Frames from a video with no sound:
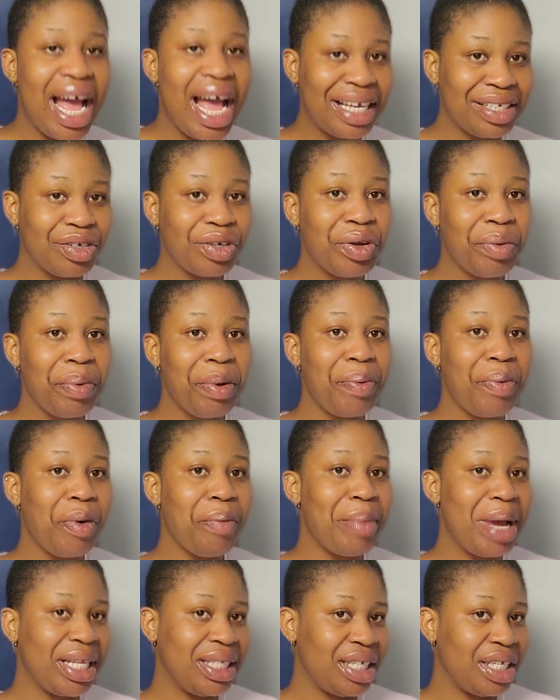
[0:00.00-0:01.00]
I show you people
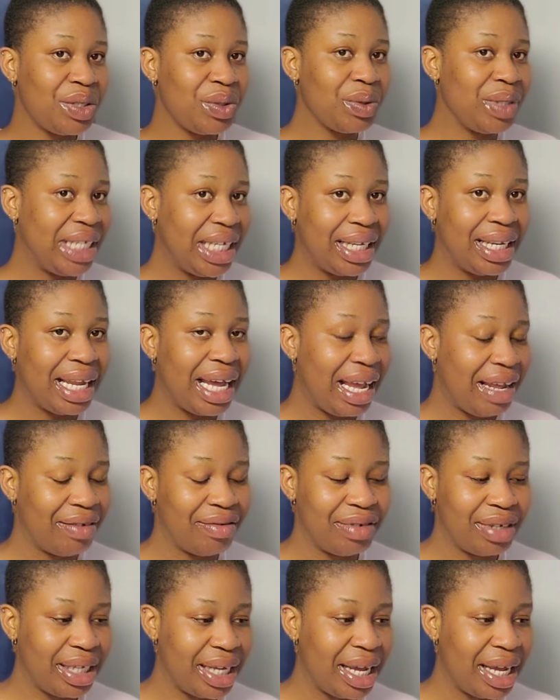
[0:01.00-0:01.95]
my day-to-day life.